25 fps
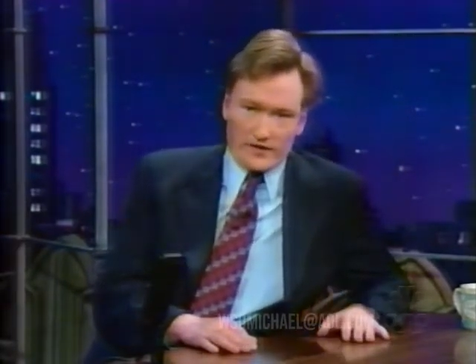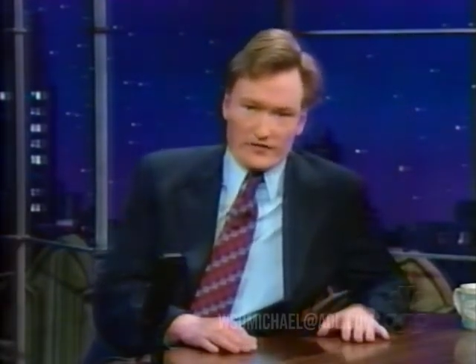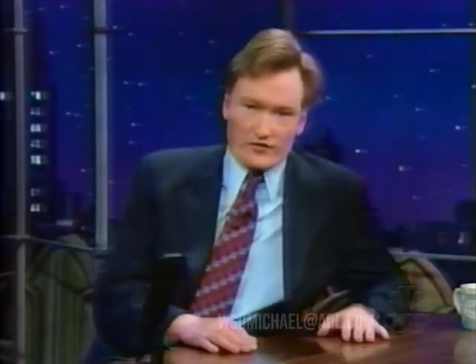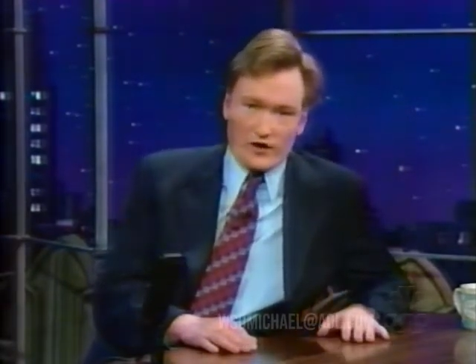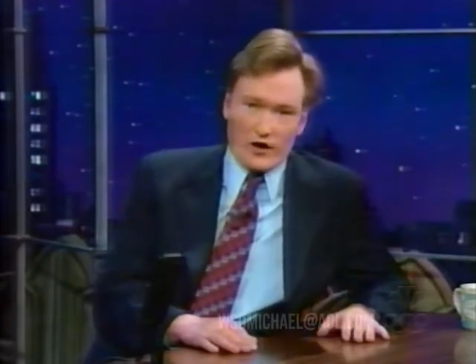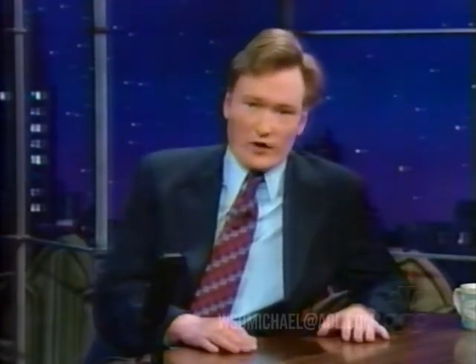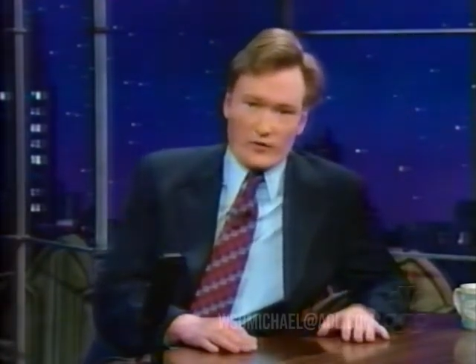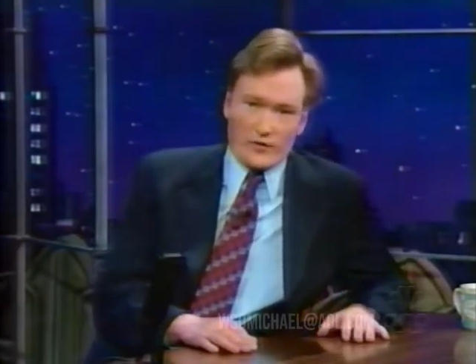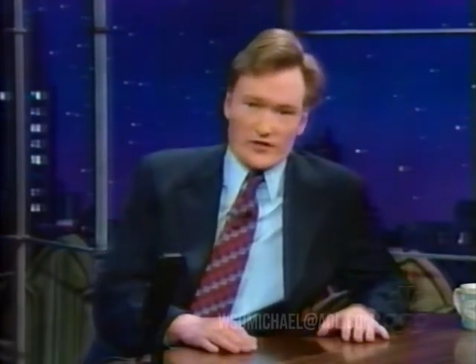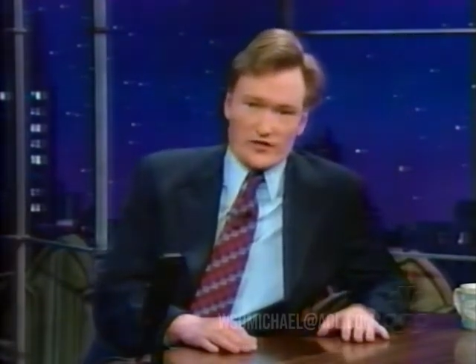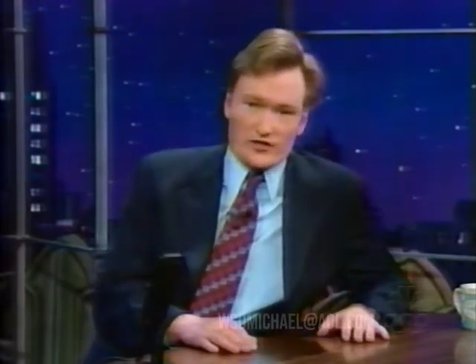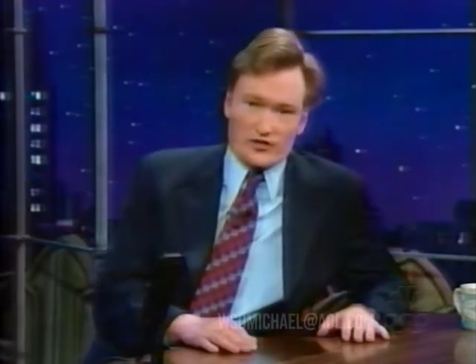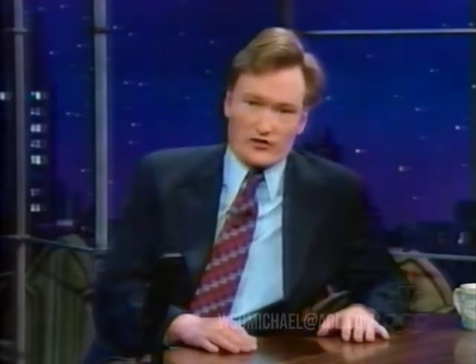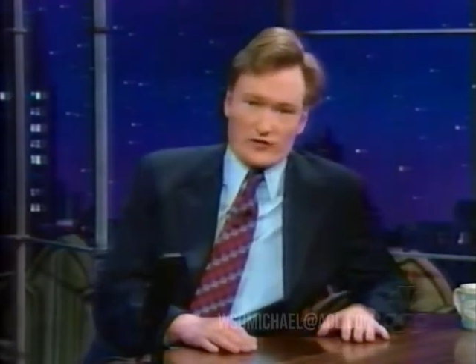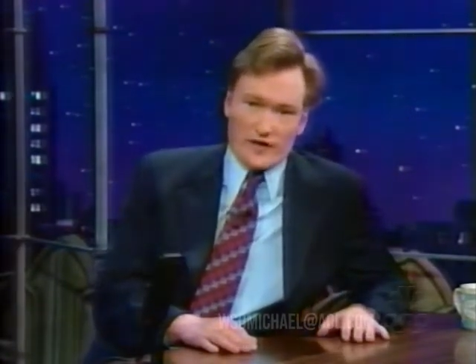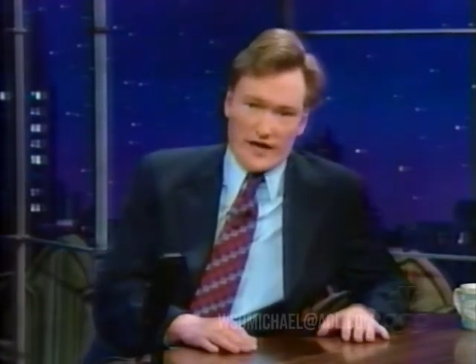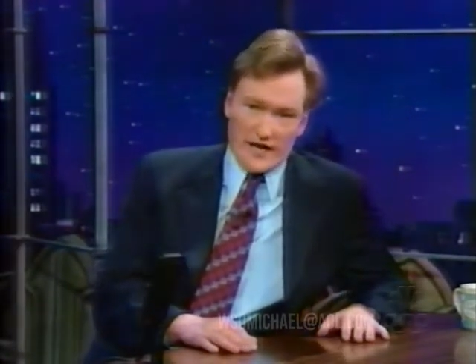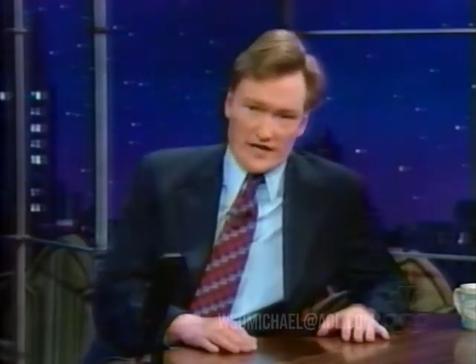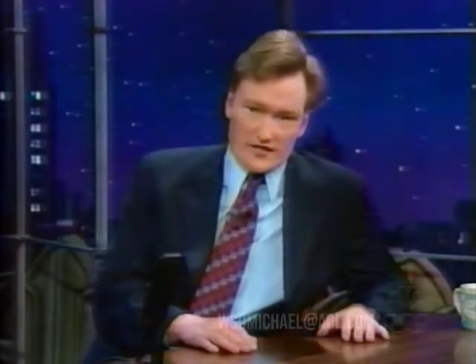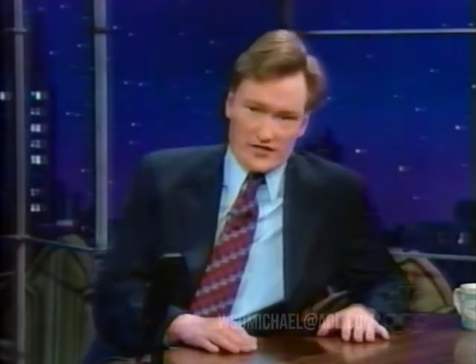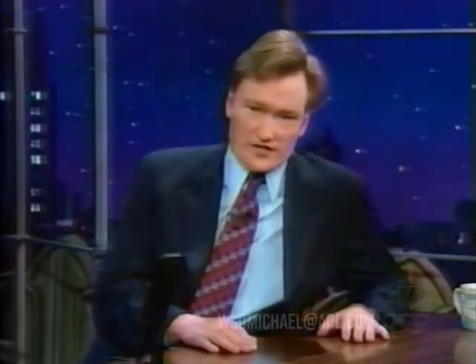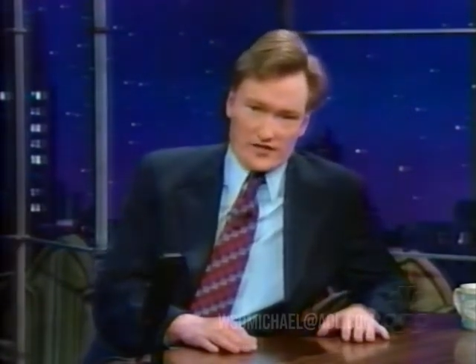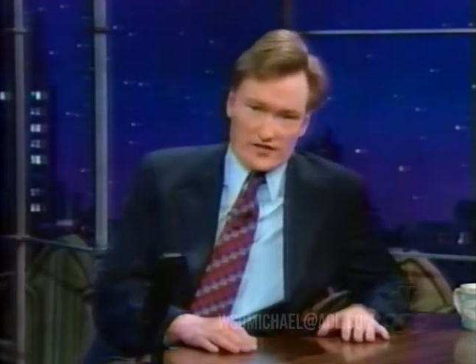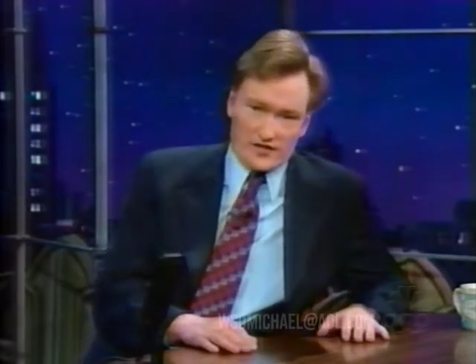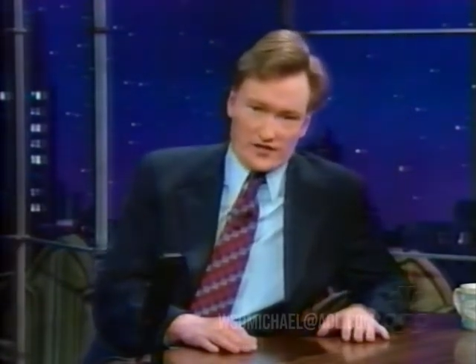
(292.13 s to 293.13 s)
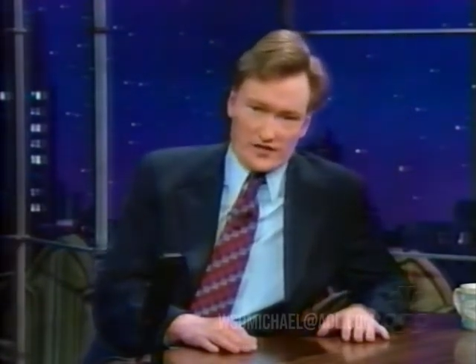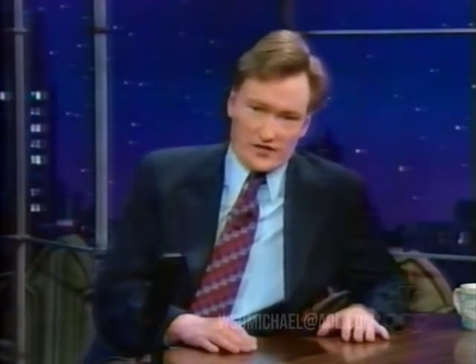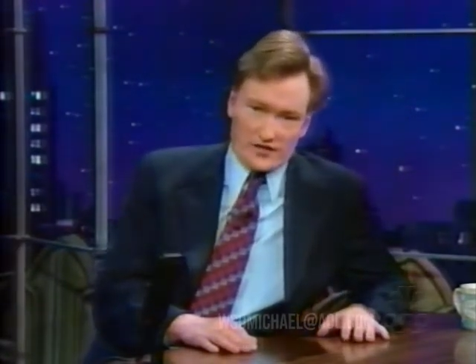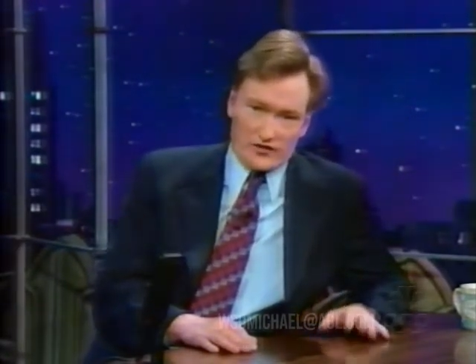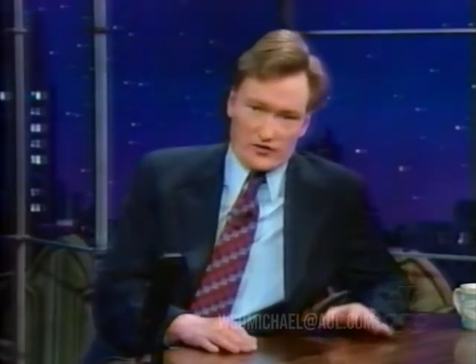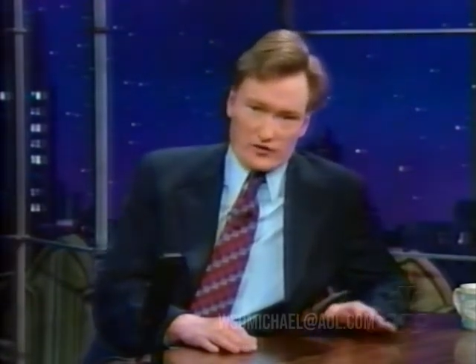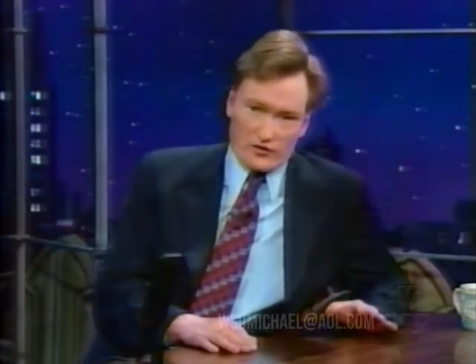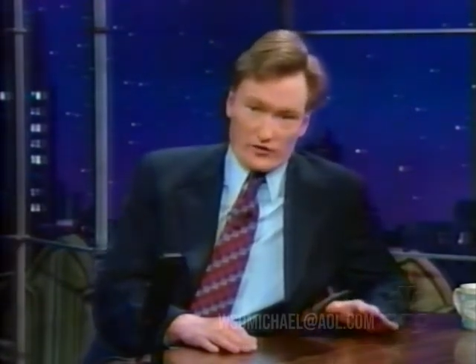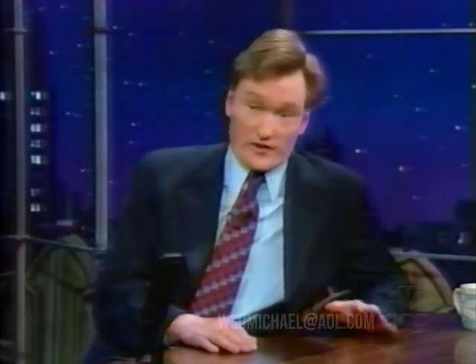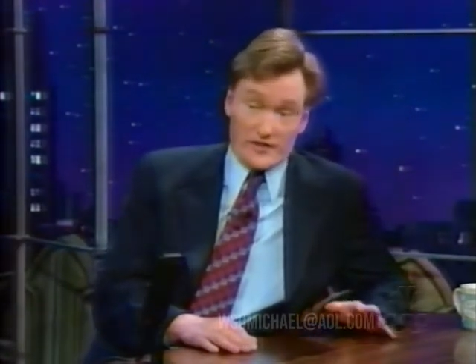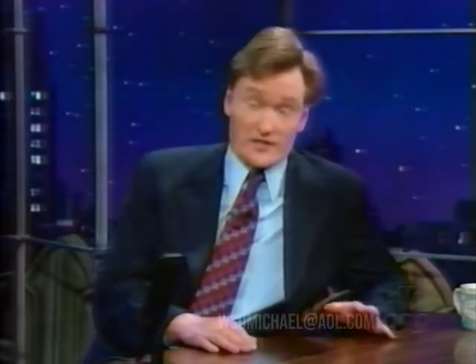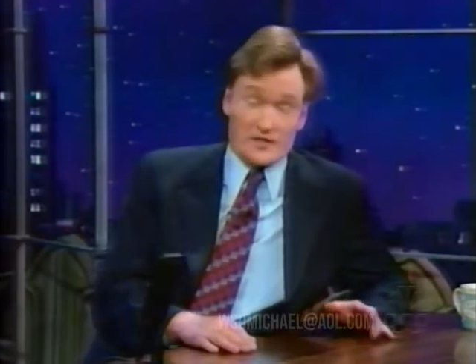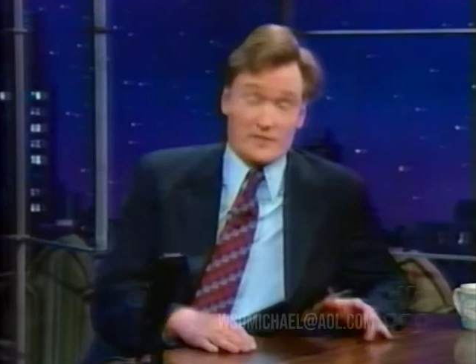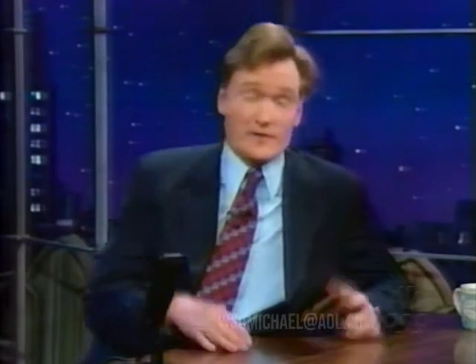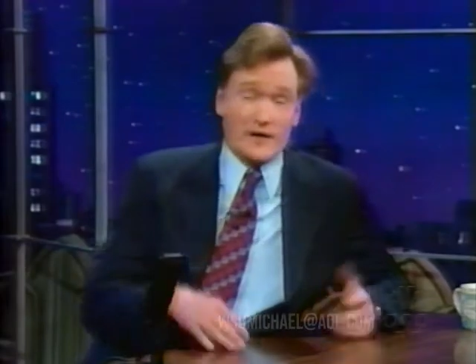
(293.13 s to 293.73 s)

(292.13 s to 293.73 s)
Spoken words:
It's always strange to see stories